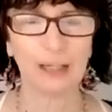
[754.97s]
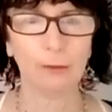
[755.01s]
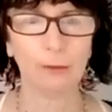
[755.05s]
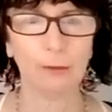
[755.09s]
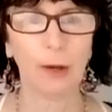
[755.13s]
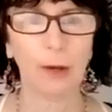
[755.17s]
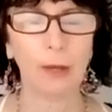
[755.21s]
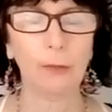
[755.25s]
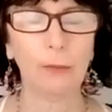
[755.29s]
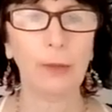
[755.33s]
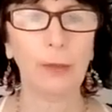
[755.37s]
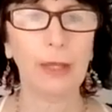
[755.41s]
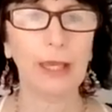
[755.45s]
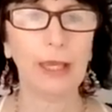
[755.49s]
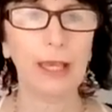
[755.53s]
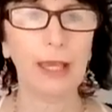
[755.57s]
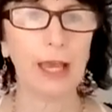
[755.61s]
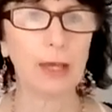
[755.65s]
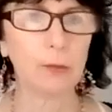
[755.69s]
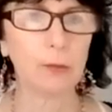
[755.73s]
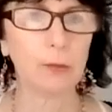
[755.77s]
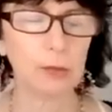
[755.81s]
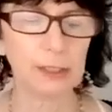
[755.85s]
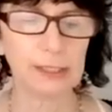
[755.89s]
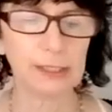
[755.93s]
by being able
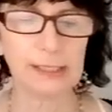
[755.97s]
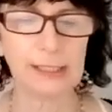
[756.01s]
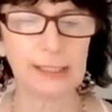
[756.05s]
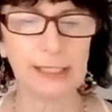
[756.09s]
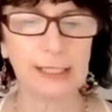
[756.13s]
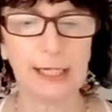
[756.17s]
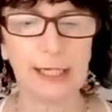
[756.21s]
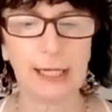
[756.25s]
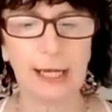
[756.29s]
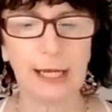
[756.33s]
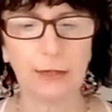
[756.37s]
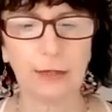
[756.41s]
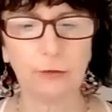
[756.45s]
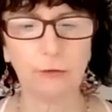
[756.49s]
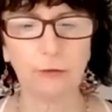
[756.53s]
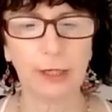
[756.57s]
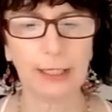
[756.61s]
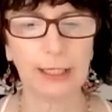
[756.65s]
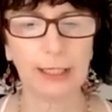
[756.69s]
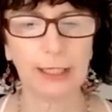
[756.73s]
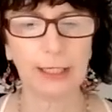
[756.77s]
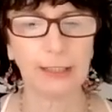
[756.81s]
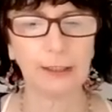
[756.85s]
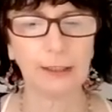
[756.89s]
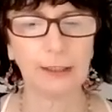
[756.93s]
to see and
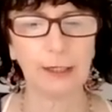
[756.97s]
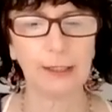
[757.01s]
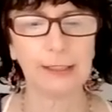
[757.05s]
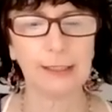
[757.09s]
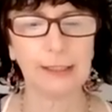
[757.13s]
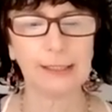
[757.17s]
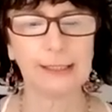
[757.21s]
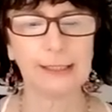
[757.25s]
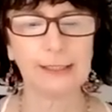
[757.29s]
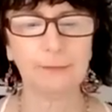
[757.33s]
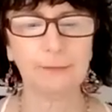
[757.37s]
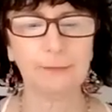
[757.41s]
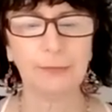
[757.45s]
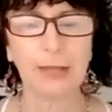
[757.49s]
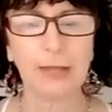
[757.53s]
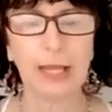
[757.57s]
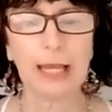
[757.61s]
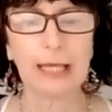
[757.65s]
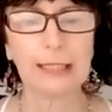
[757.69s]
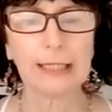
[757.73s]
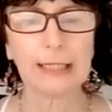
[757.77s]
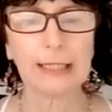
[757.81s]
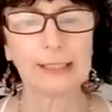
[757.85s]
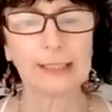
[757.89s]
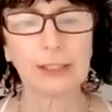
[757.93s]
recognize.
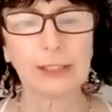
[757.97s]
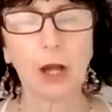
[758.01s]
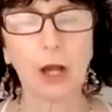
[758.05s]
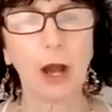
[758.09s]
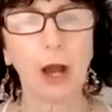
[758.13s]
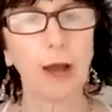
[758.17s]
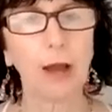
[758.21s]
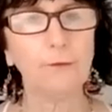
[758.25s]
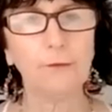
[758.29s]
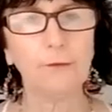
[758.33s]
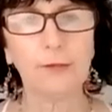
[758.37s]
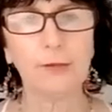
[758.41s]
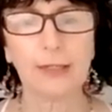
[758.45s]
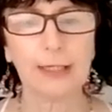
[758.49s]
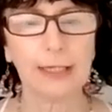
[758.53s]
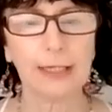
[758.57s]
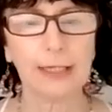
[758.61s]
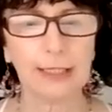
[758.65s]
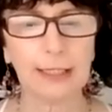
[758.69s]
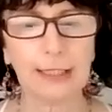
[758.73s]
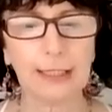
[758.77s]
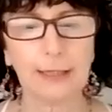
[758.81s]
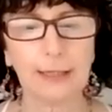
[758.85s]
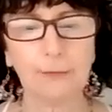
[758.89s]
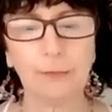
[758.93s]
It's time for the
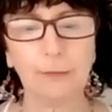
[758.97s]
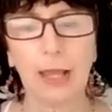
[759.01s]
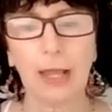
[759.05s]
healing.